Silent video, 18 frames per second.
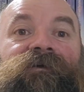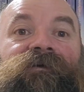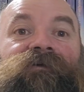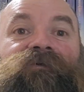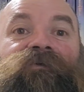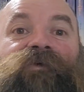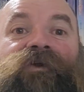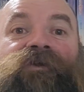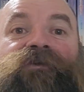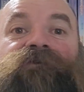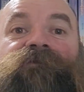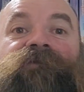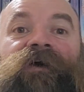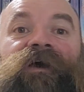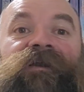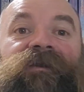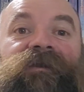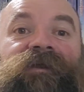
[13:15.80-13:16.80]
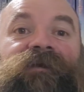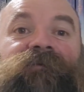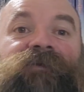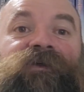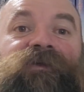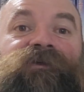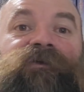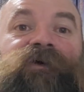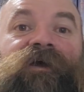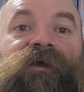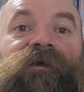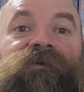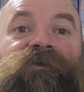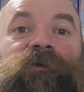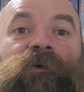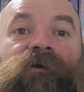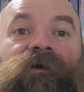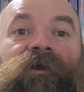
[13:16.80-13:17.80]
when you find an enemy,
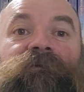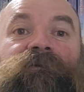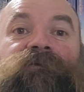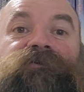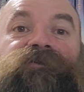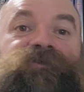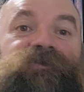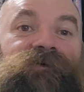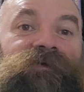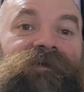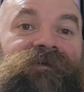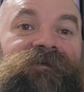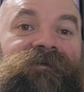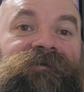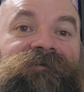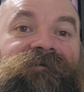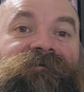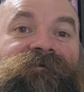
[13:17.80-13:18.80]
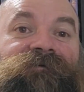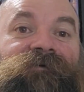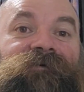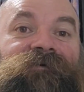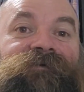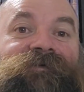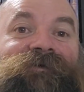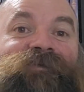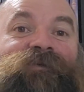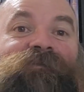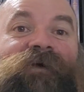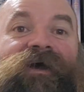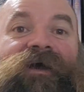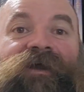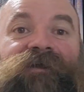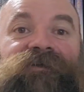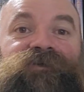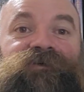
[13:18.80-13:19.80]
you are able to shoot it, or someone
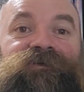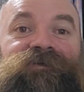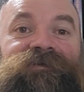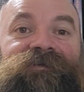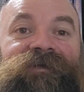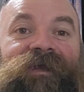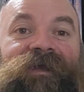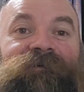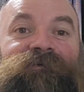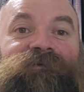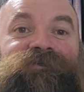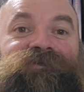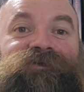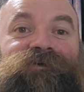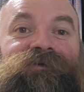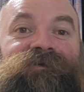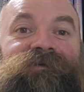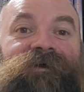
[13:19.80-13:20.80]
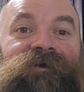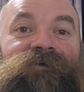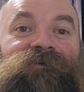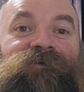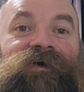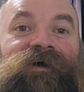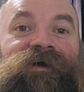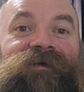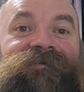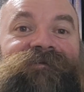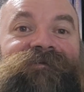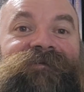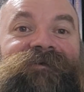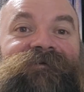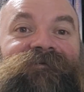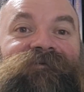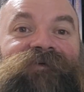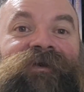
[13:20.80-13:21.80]
behind you is able to shoot it. Otherwise,
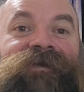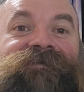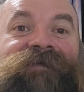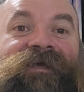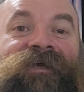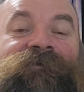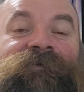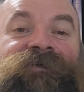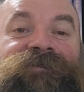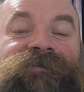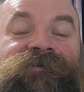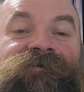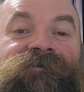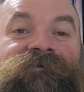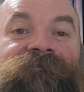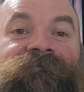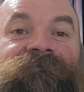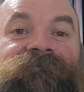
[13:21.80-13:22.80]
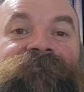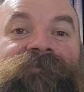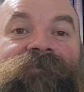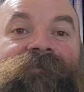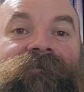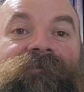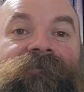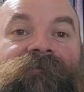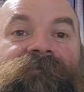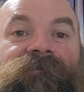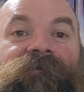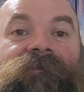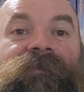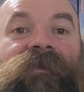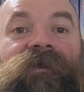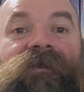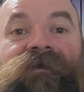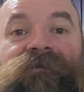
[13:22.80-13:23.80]
when it's the enemy's turn,
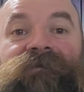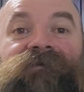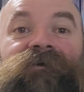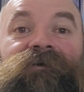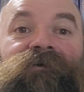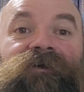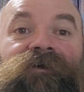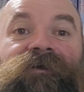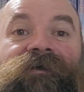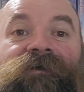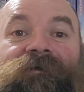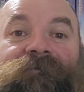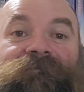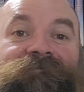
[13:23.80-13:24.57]
they're gonna